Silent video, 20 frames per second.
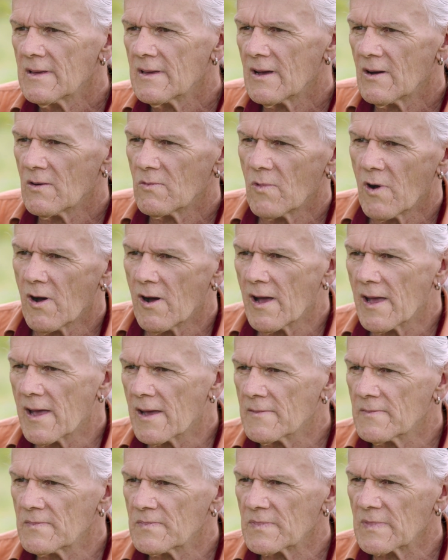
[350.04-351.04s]
a
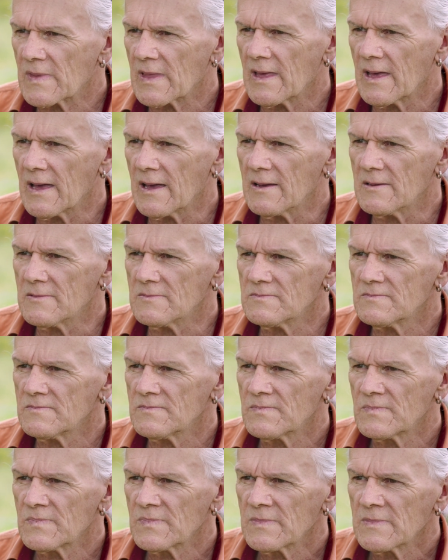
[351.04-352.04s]
wire um,
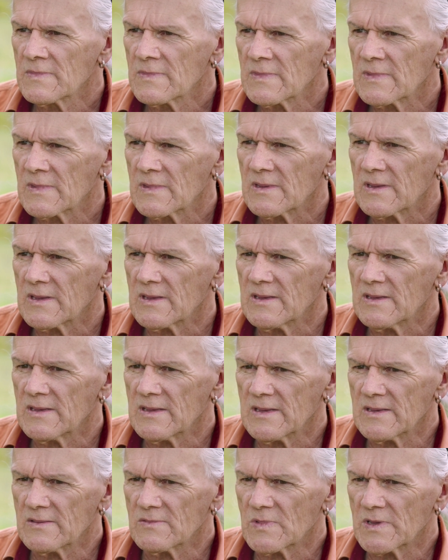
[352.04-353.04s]

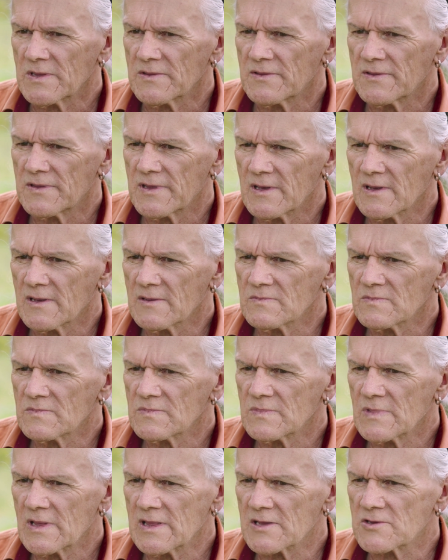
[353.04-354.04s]
with
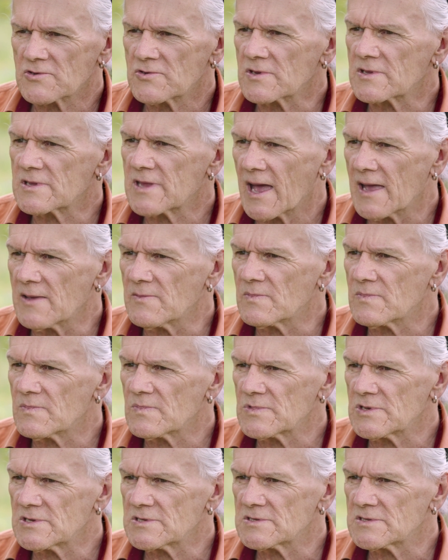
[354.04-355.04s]
um, electric tape
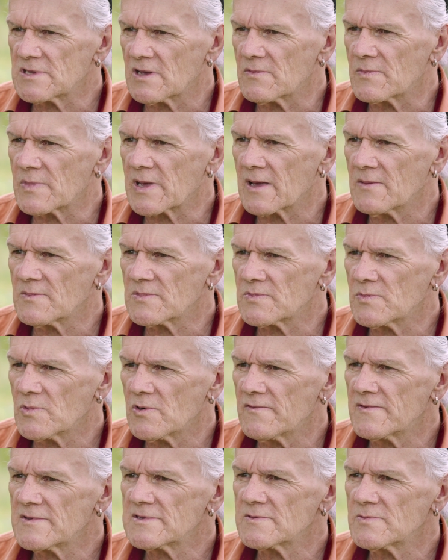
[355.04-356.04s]
just so it becomes
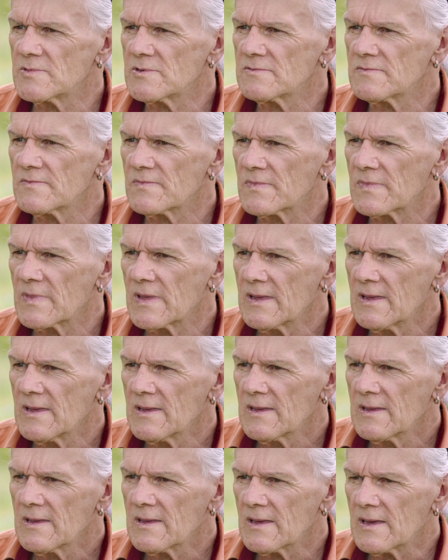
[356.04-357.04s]
more visible
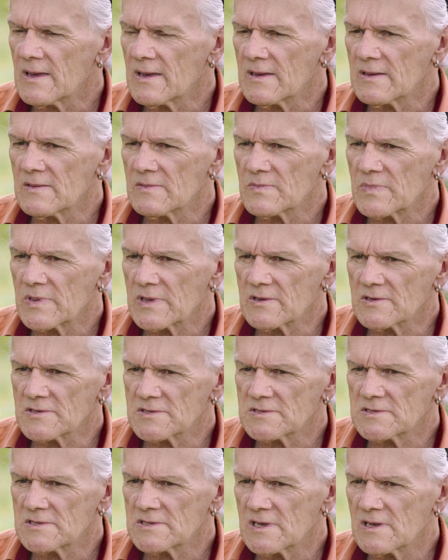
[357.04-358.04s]
um,
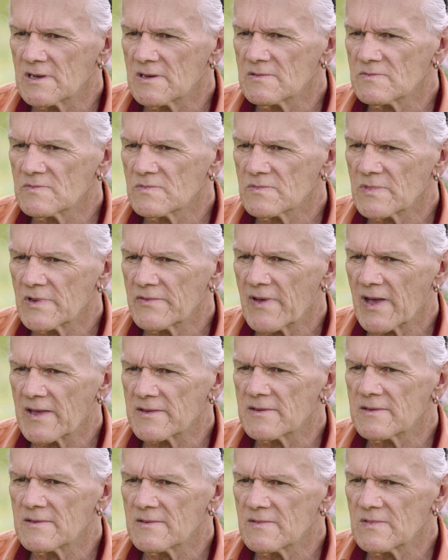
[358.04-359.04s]
because uh, we've
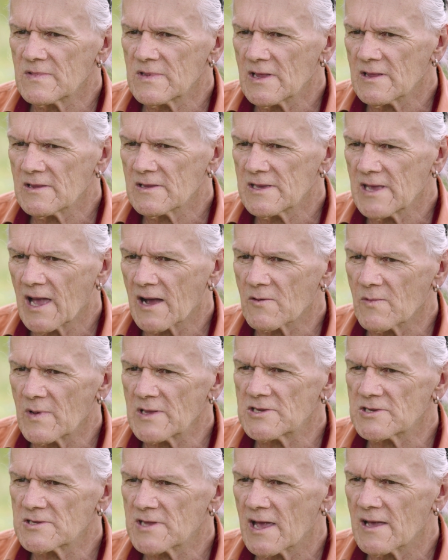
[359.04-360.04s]
had young
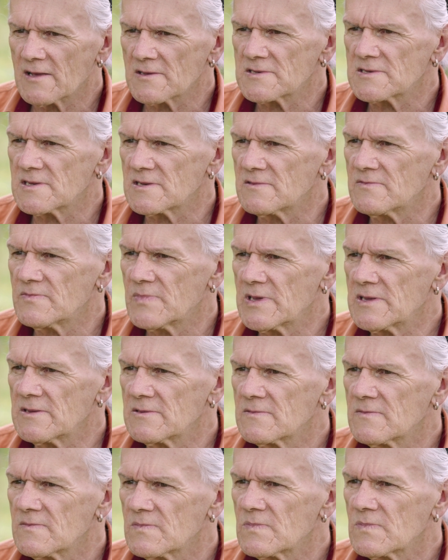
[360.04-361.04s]
wedge tails that have
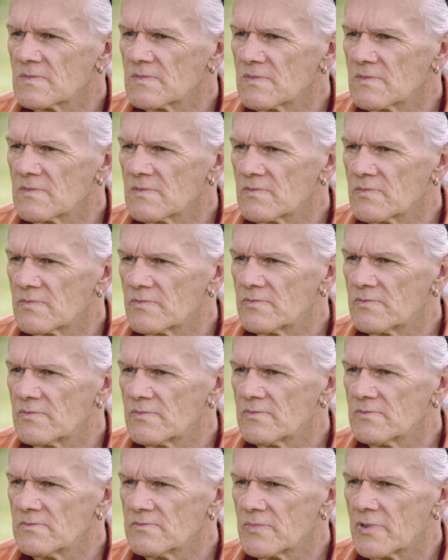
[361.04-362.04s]
been
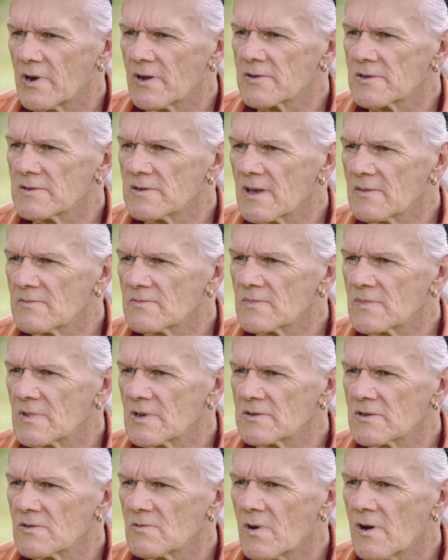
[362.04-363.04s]
broken up
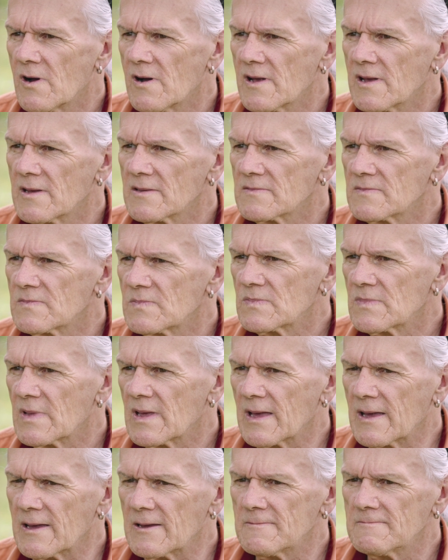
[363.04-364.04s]
on the wire,
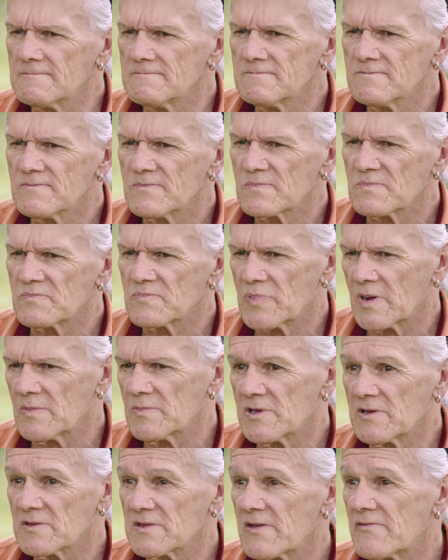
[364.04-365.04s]
um,
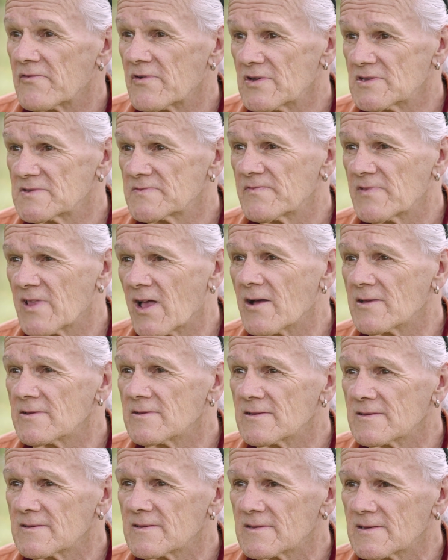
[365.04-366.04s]
probably on their first flight,
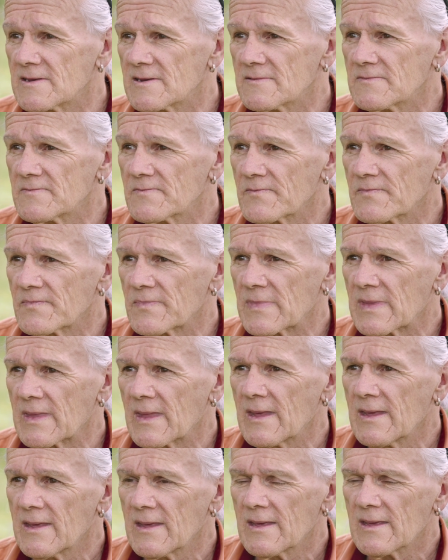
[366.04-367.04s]
you know.
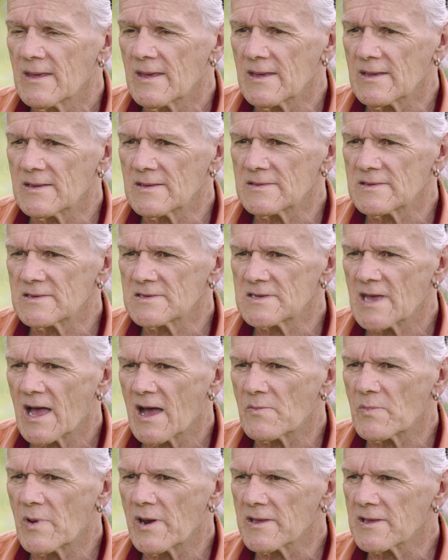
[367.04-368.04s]
And it's
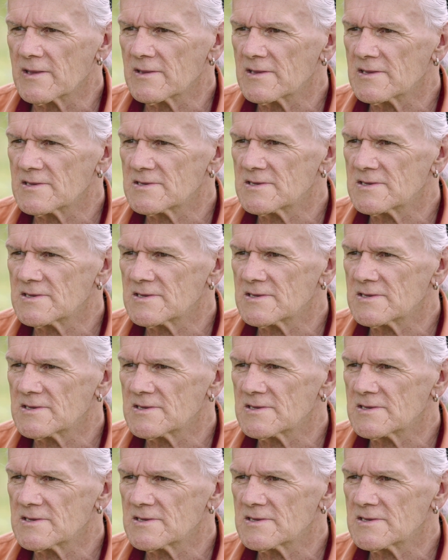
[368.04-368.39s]
heartbreaking to